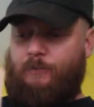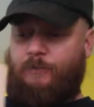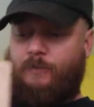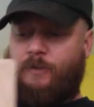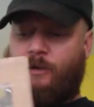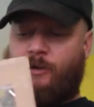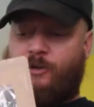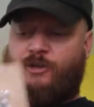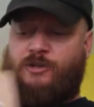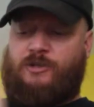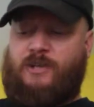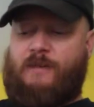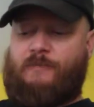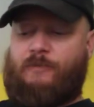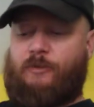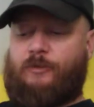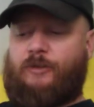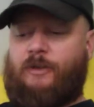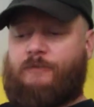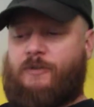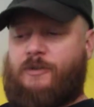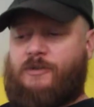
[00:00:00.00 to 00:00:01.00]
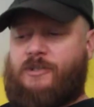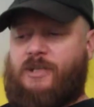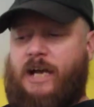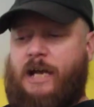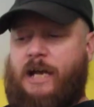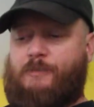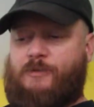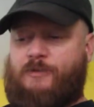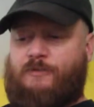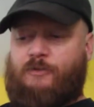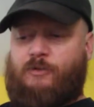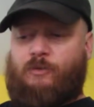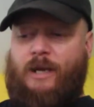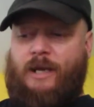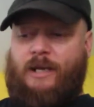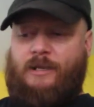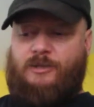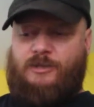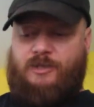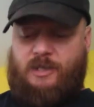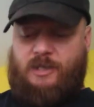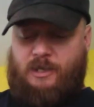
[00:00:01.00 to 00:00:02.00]
There are several different types of
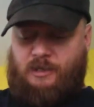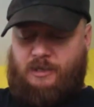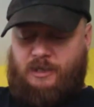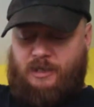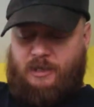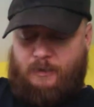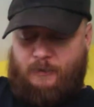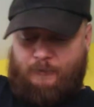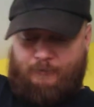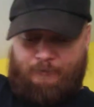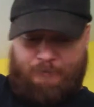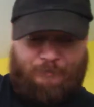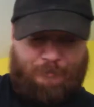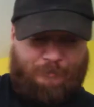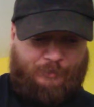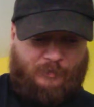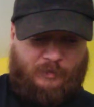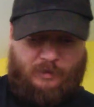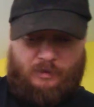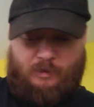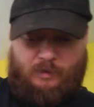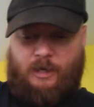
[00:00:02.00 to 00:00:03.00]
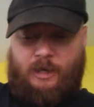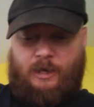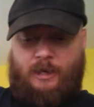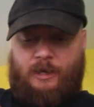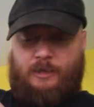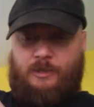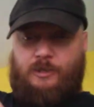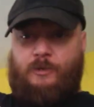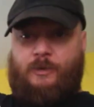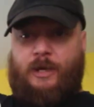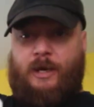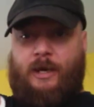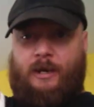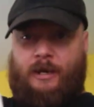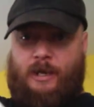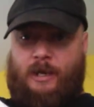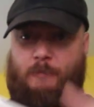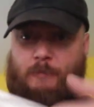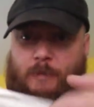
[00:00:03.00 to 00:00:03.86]
grains in here. And then you get a